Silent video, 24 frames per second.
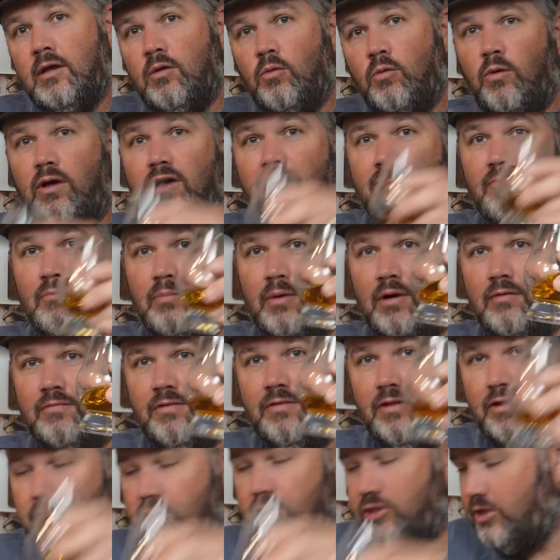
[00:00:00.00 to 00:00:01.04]
We have
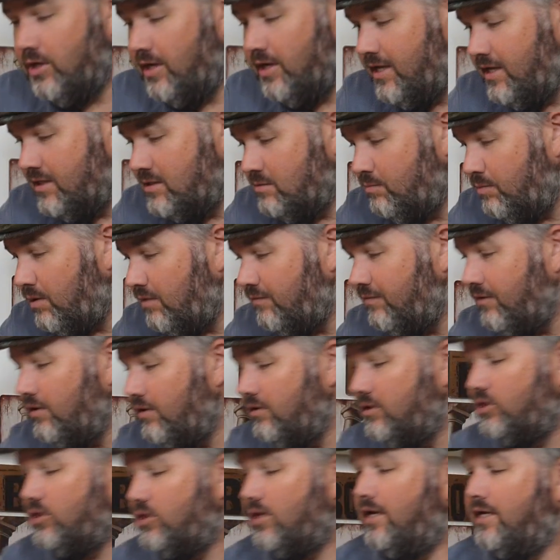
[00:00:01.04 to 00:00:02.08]
Buffalo Trace. Buffalo
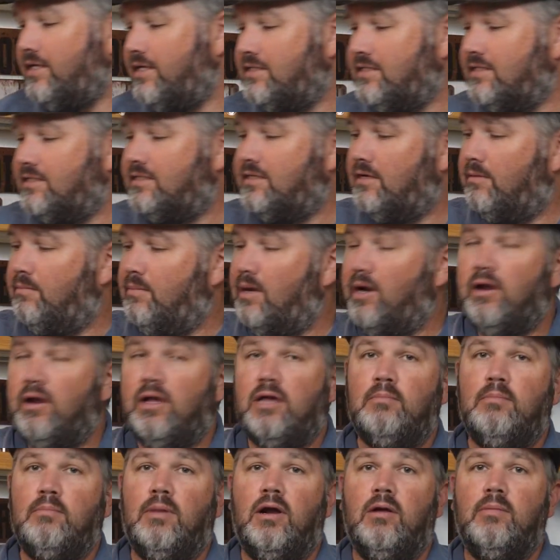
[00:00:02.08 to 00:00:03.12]
Trace is an
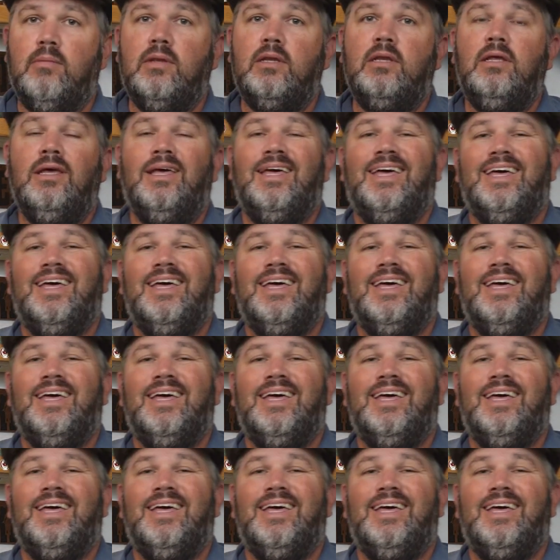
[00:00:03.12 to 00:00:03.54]
American bourbon.